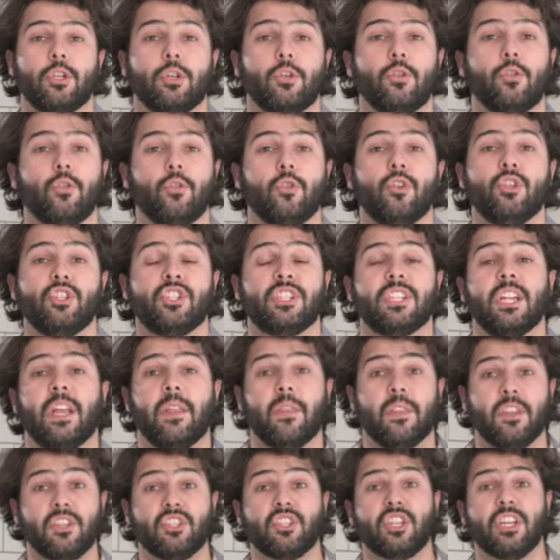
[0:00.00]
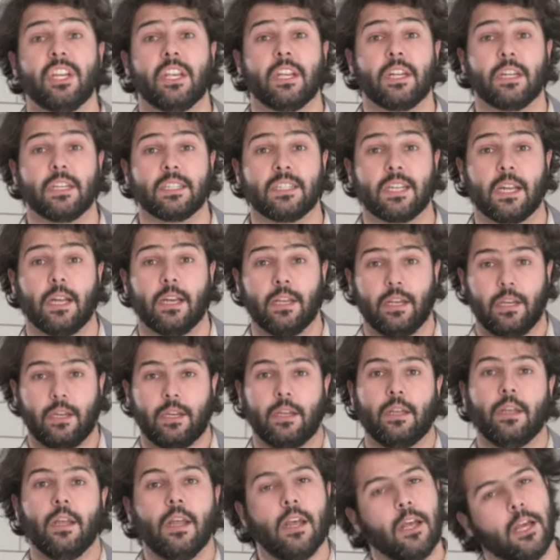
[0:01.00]
to set the chicken aside,
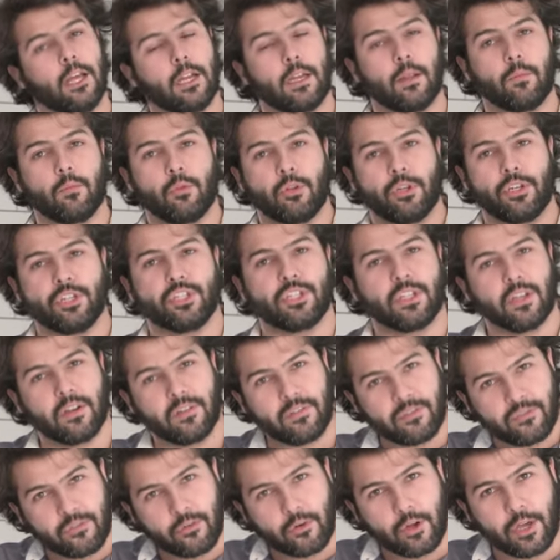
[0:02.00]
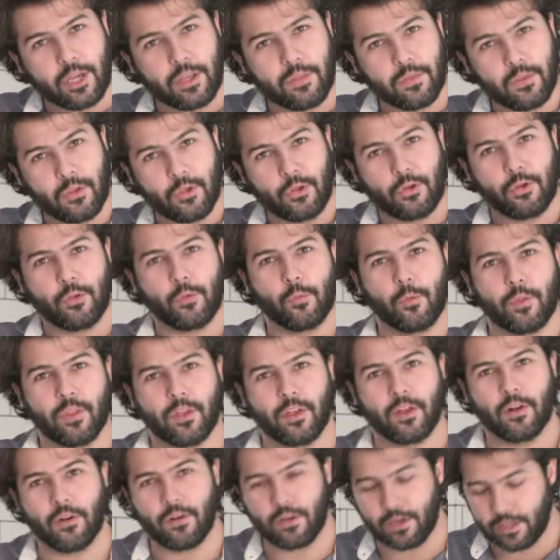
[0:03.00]
and I'm gonna start frying the onion with the
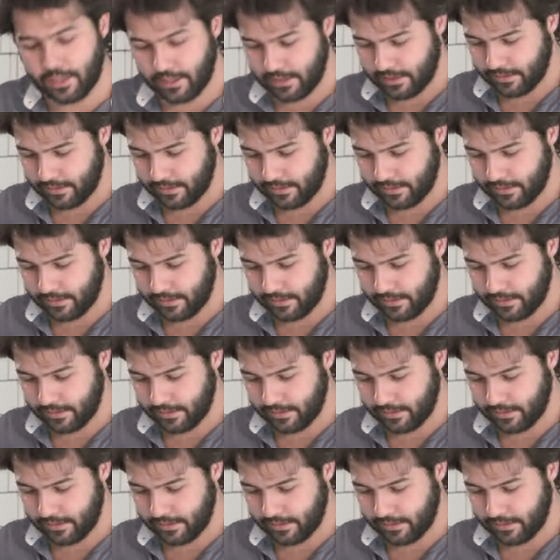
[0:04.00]
garlic.